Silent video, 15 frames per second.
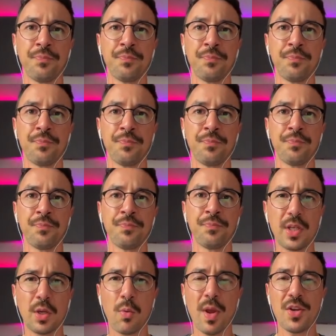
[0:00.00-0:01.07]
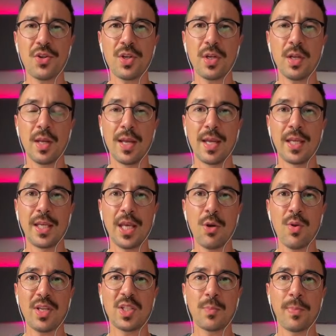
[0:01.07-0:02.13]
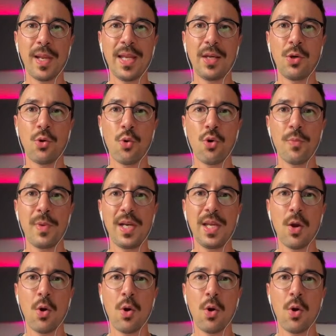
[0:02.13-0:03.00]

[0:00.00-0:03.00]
So there's a question, can you explain normally